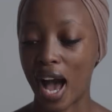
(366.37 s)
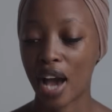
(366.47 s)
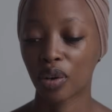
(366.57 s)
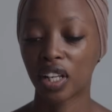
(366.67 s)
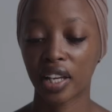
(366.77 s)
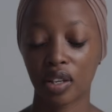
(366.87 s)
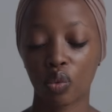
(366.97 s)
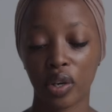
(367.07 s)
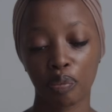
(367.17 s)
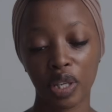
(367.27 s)
I don't like it
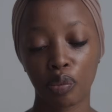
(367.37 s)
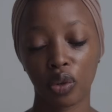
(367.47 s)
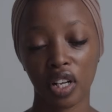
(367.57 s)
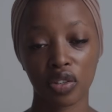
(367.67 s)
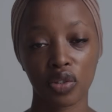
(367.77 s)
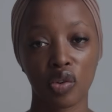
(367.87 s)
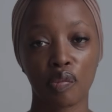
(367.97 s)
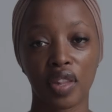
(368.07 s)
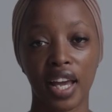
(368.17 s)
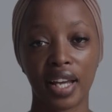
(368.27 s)
when people
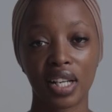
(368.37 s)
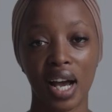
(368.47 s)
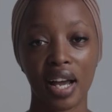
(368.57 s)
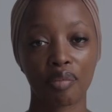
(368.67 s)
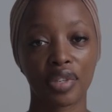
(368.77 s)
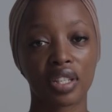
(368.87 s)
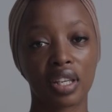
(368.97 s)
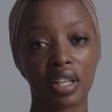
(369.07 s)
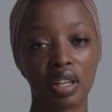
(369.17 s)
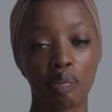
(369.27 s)
assume that I am
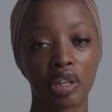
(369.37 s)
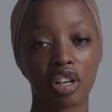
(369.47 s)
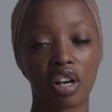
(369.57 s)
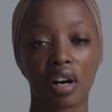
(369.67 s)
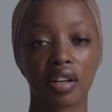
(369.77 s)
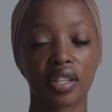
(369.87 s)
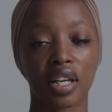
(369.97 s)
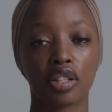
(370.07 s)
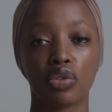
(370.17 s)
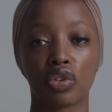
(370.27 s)
skinny because
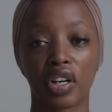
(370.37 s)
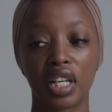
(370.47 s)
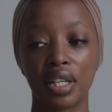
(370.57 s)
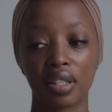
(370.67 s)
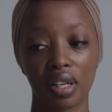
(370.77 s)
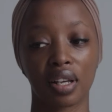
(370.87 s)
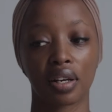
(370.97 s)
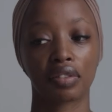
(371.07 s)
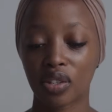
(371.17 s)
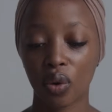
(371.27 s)
I do not eat
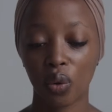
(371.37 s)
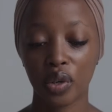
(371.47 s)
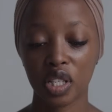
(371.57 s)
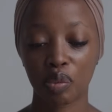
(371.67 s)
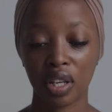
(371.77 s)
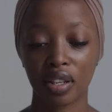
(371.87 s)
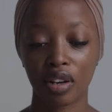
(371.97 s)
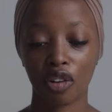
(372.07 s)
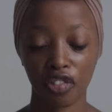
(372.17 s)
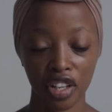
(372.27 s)
enough. It's always been
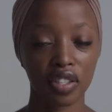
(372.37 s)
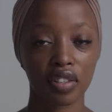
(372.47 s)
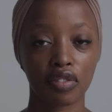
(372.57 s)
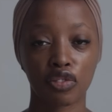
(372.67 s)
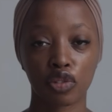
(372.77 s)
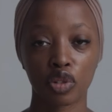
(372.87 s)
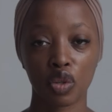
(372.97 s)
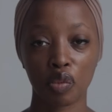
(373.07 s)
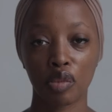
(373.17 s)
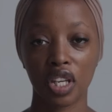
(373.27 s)
offensive
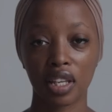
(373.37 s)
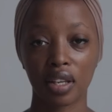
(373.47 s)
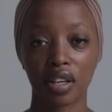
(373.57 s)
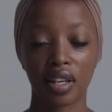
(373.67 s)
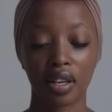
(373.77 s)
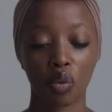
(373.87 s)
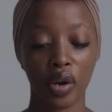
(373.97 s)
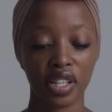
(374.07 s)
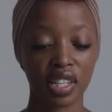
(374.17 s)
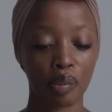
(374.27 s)
to me
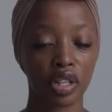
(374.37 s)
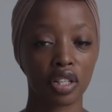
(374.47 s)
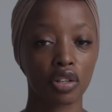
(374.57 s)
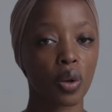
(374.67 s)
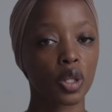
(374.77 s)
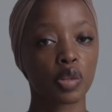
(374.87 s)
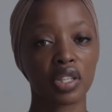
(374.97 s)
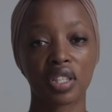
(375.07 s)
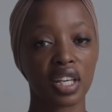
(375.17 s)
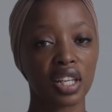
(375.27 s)
when somebody calls me
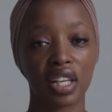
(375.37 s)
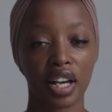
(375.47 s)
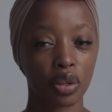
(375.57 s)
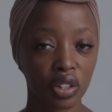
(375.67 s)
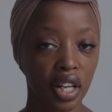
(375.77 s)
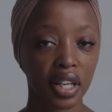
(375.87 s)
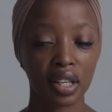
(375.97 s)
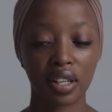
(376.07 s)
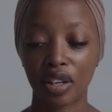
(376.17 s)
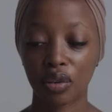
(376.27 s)
skinny. I don't like
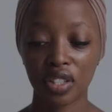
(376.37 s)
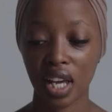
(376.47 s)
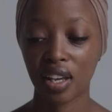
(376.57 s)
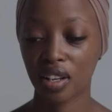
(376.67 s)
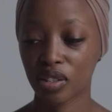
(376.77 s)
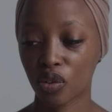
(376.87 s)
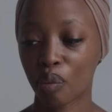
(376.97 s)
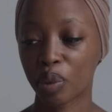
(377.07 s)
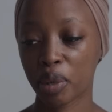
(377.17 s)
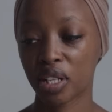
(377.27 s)
it. I don't take it as a
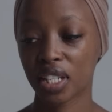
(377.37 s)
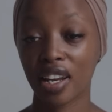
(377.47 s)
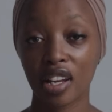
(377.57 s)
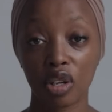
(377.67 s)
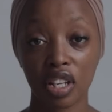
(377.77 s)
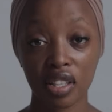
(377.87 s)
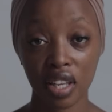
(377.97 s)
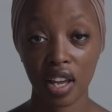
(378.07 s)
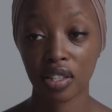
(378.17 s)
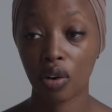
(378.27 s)
compliment. And then in this
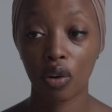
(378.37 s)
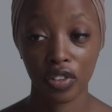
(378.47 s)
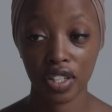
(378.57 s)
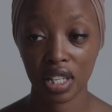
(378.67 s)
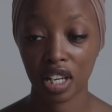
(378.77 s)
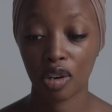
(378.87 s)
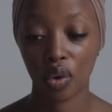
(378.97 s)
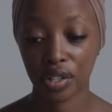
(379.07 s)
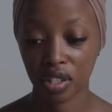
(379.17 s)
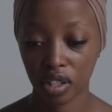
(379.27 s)
case, obviously, it
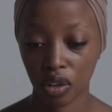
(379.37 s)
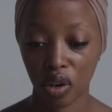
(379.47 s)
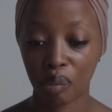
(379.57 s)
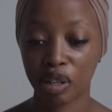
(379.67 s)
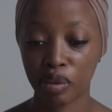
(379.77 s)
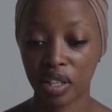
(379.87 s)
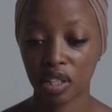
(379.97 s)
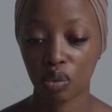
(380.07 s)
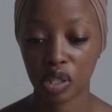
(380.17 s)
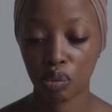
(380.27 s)
wasn't a compliment.
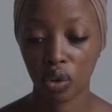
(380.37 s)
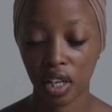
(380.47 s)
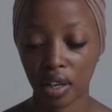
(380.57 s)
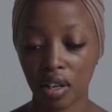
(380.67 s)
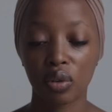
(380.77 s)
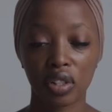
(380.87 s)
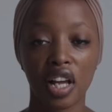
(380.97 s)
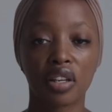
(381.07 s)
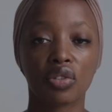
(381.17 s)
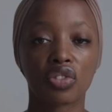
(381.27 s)
It was more like, you look
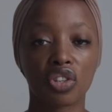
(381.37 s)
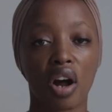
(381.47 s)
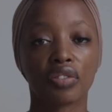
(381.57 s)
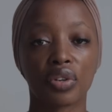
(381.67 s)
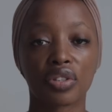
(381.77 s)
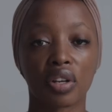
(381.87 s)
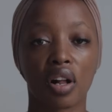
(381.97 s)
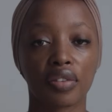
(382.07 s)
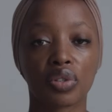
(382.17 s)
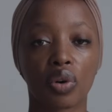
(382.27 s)
like you starve
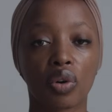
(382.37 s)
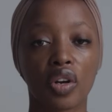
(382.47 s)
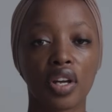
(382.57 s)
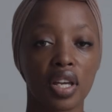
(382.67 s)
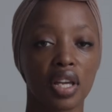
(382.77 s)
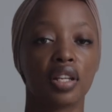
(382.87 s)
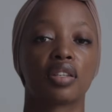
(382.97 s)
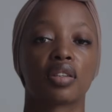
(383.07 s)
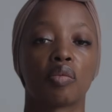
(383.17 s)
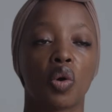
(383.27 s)
yourself, so eat
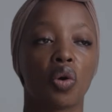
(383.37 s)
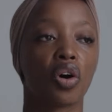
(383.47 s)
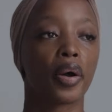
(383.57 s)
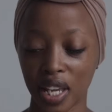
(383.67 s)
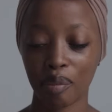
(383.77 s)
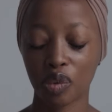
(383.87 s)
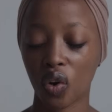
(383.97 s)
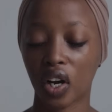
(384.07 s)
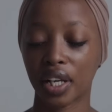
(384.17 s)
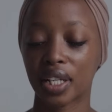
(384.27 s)
some more. I kept
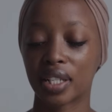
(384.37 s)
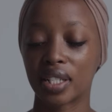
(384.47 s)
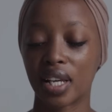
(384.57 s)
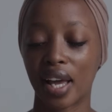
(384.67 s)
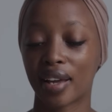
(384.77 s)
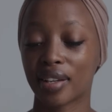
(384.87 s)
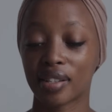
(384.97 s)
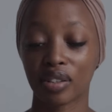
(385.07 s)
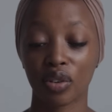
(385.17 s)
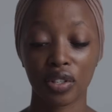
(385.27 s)
quiet
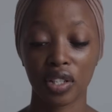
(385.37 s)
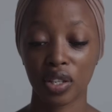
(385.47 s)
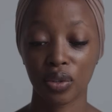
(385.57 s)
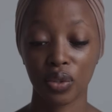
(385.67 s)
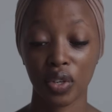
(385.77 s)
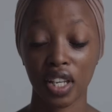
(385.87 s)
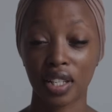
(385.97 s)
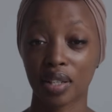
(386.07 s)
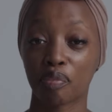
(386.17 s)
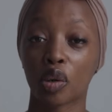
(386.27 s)
and continued to
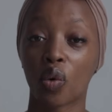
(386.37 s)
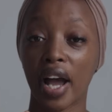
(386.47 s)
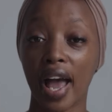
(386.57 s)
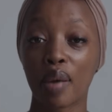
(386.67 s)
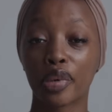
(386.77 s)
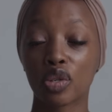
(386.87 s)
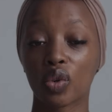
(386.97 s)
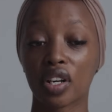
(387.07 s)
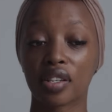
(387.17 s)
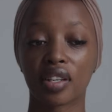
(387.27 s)
eat. But what happened
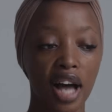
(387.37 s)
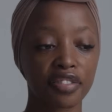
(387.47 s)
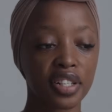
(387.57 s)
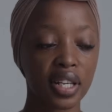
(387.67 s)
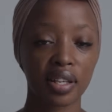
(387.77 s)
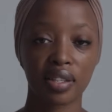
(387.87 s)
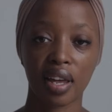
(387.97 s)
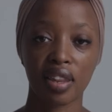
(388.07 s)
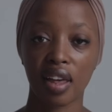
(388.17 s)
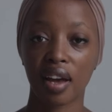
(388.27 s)
was, after he
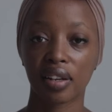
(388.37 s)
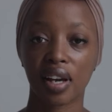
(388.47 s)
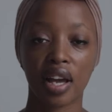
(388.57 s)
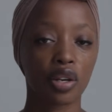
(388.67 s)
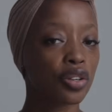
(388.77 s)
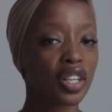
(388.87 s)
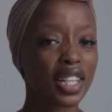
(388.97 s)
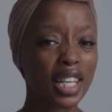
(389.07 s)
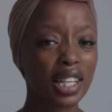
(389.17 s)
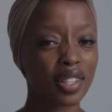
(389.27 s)
said that, I
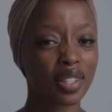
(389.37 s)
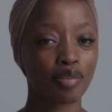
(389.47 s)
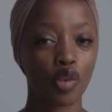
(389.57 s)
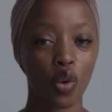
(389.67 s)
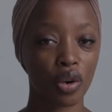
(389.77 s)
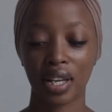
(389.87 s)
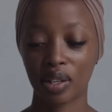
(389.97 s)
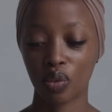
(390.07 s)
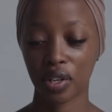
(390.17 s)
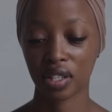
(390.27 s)
couldn't eat more.
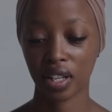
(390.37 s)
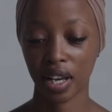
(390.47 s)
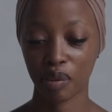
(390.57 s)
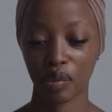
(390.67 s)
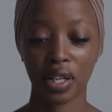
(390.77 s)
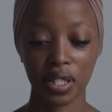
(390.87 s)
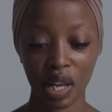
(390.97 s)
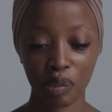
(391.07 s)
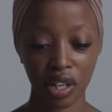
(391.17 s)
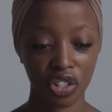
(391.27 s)
It was like my
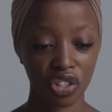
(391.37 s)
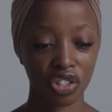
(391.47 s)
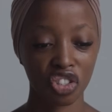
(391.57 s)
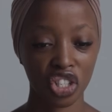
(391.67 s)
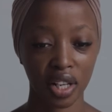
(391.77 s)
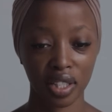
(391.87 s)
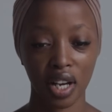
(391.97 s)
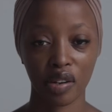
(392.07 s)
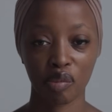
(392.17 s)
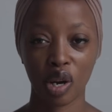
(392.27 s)
stomach just shut
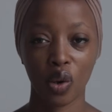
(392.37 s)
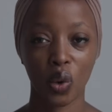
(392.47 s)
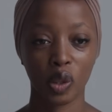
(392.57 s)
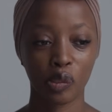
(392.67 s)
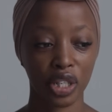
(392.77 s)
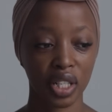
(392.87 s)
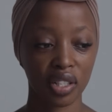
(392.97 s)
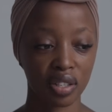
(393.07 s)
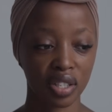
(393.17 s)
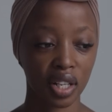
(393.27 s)
down and my whole body
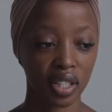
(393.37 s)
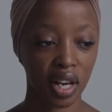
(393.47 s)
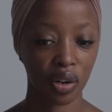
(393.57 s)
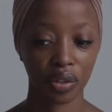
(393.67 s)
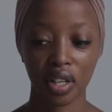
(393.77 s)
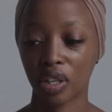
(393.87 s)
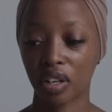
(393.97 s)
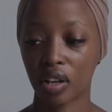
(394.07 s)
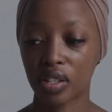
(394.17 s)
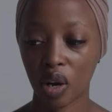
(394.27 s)
just shut down
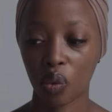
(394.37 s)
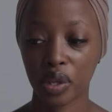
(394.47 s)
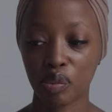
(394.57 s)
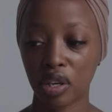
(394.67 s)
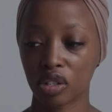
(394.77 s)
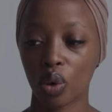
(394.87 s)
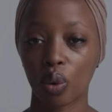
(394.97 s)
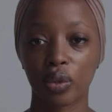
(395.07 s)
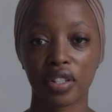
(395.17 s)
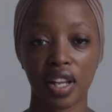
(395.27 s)
because I was being
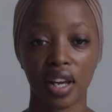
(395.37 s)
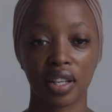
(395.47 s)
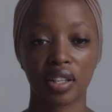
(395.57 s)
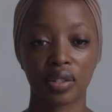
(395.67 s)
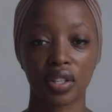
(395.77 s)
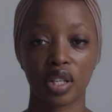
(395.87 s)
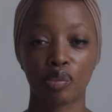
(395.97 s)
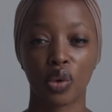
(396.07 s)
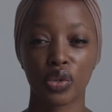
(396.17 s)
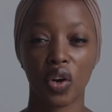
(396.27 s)
told that I needed to eat
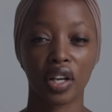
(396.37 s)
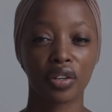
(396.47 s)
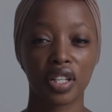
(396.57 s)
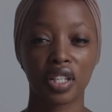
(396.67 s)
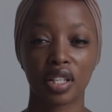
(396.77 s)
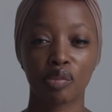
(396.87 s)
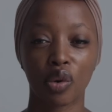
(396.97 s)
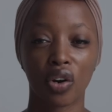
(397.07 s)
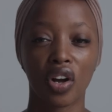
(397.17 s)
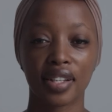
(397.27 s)
more. So I couldn't eat more.